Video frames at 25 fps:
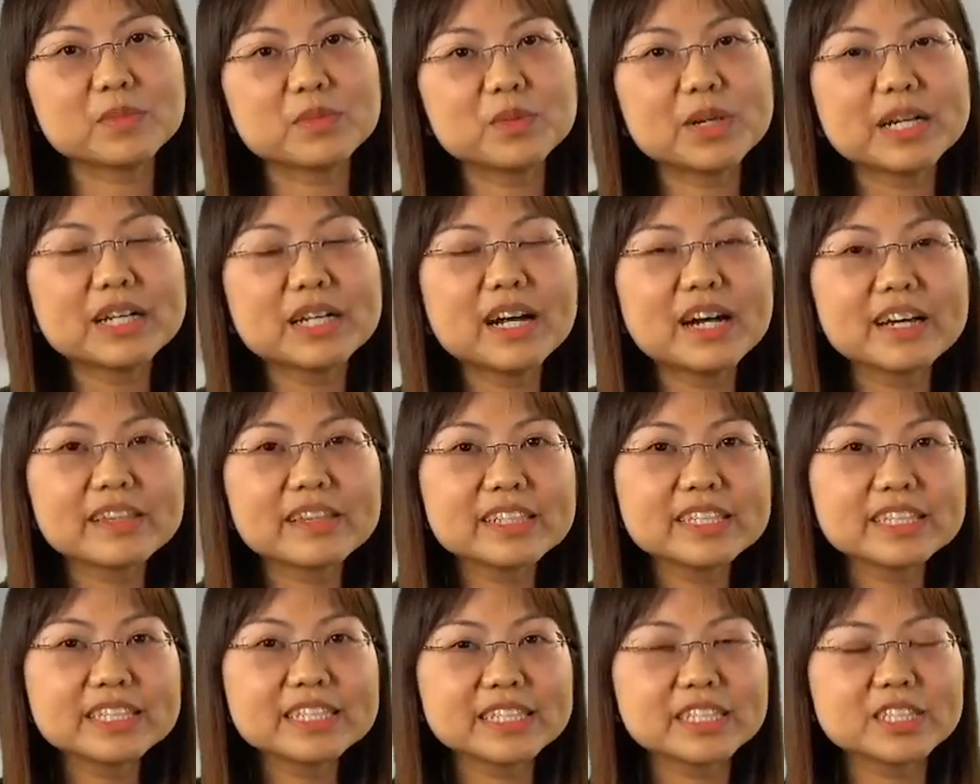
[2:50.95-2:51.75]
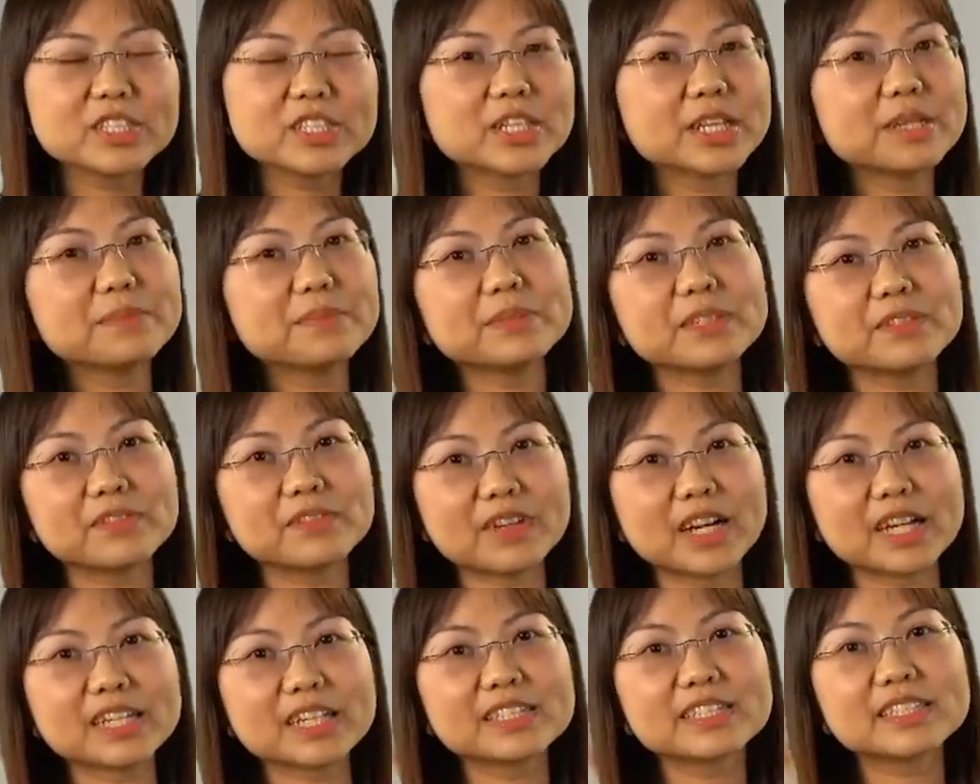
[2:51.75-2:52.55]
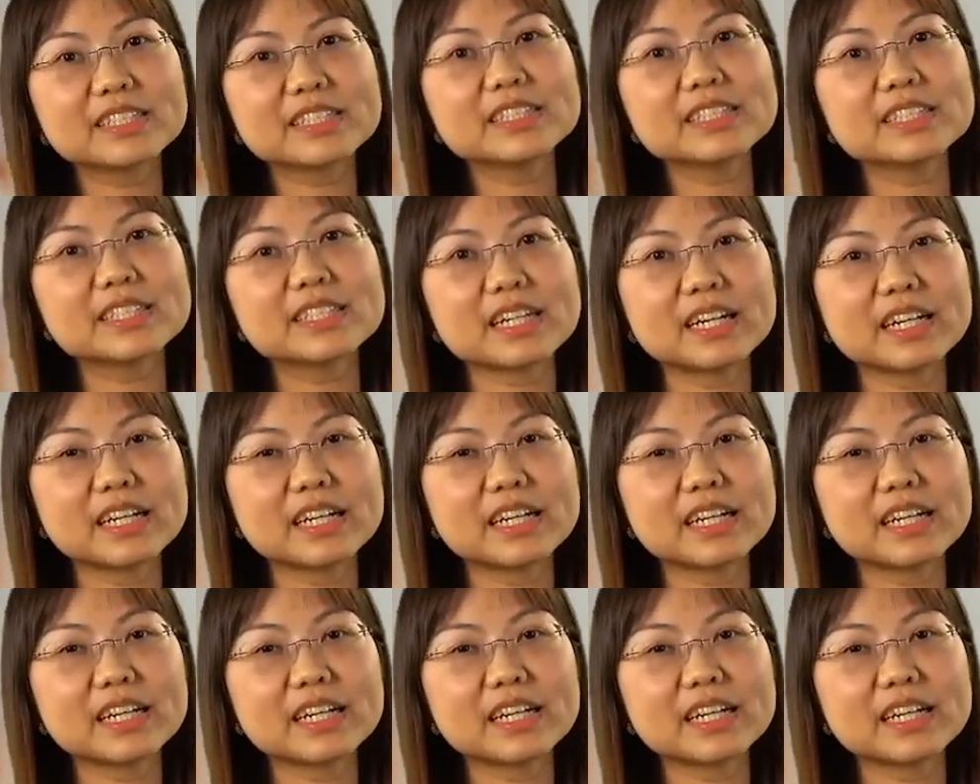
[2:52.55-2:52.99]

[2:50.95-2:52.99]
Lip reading: while other CGM devices